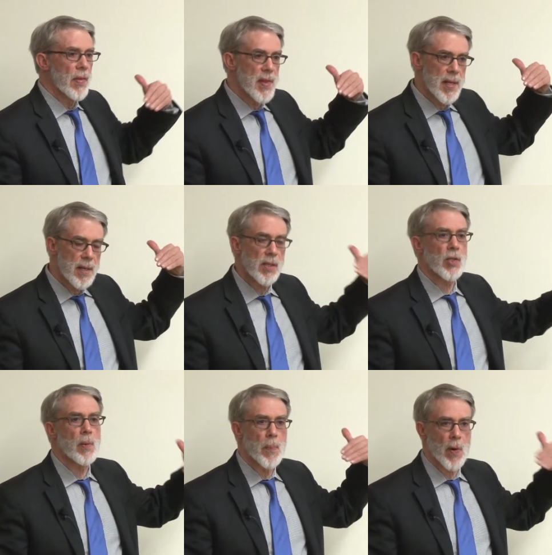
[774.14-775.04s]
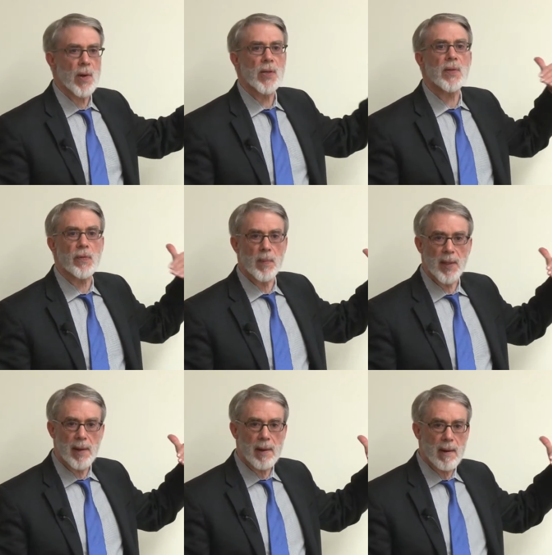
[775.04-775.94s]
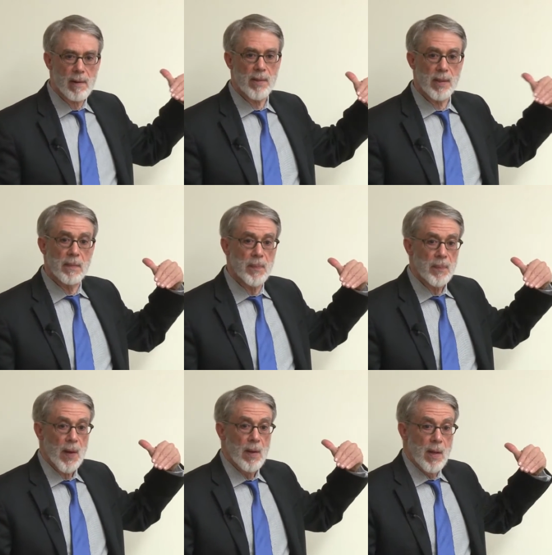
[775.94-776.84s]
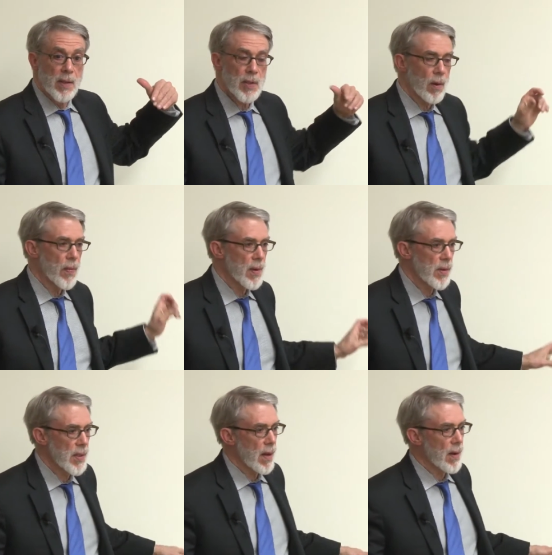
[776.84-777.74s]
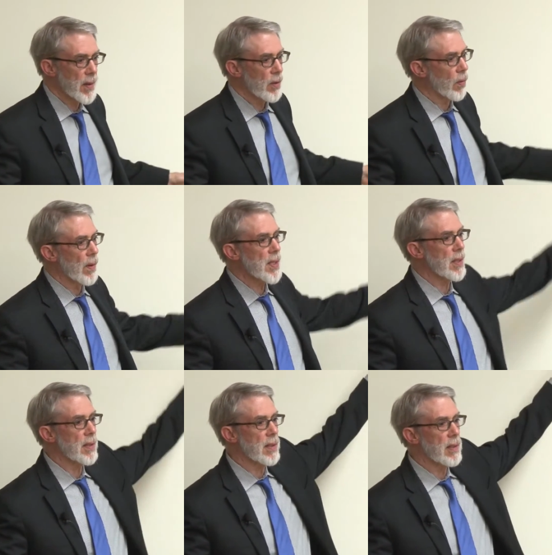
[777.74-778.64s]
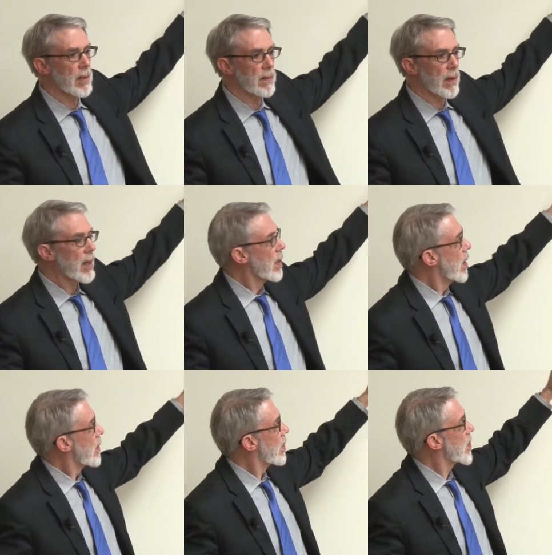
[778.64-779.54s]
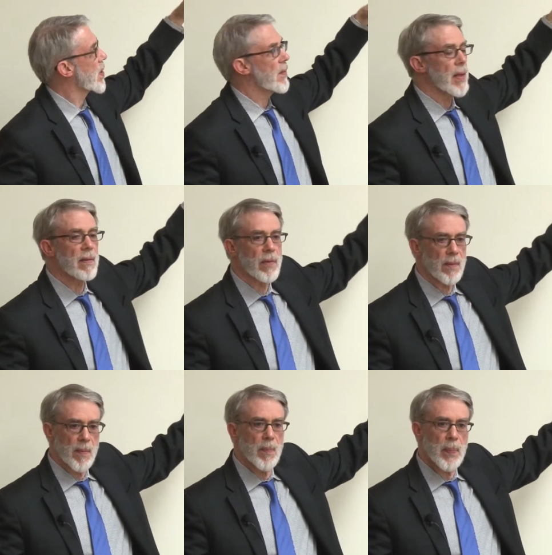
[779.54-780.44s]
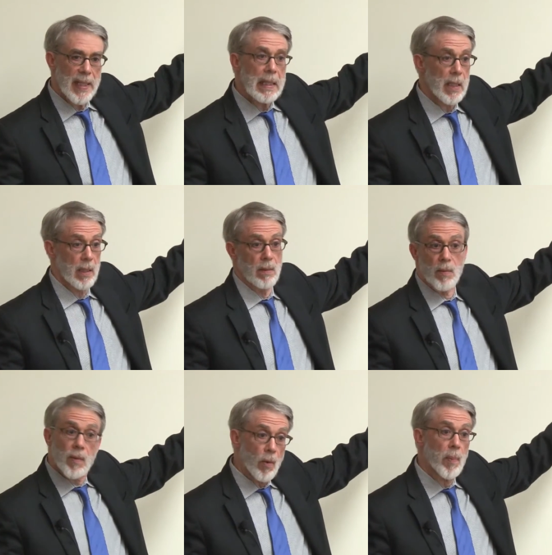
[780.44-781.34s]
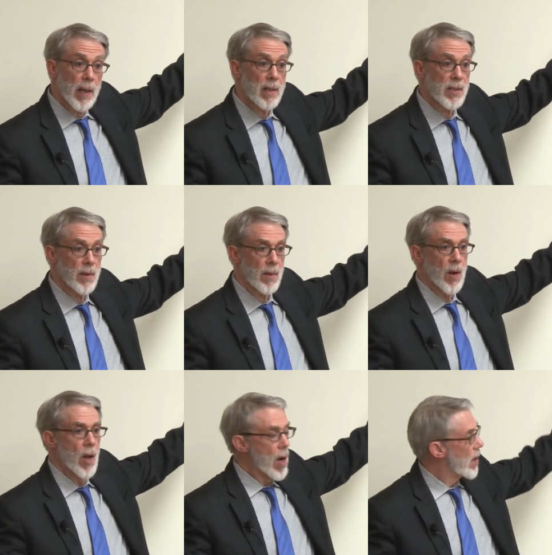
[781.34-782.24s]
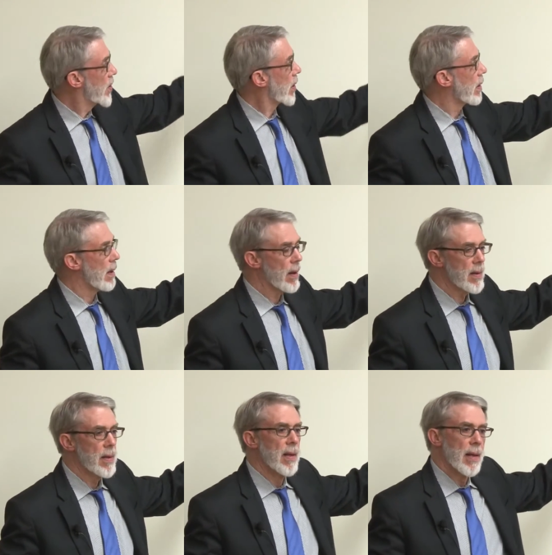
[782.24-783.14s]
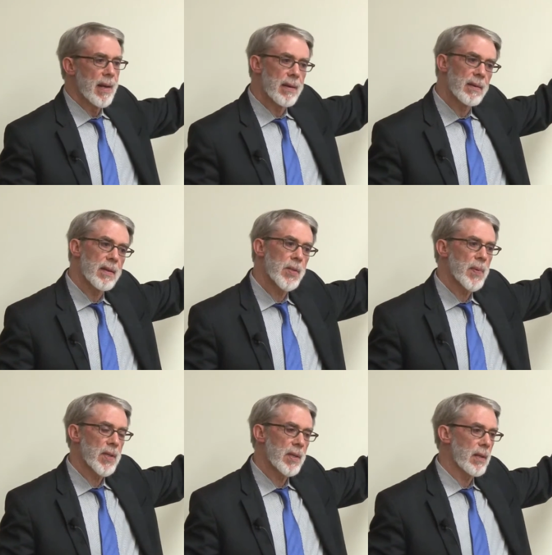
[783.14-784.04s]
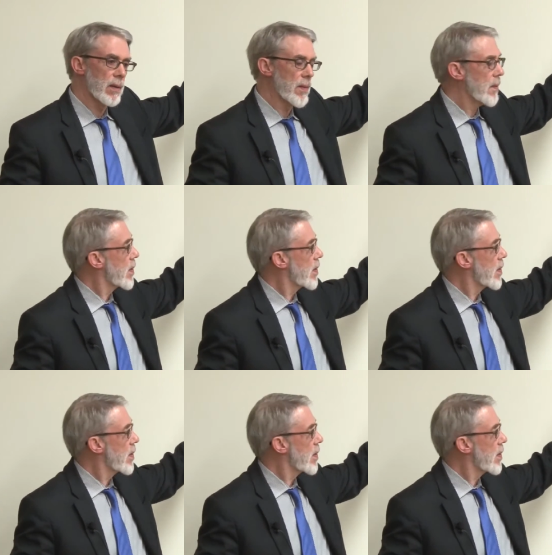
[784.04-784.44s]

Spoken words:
these departures from linearity. So there's an increased sensitivity, there's something of a peak or plateau, a decline, and in these particular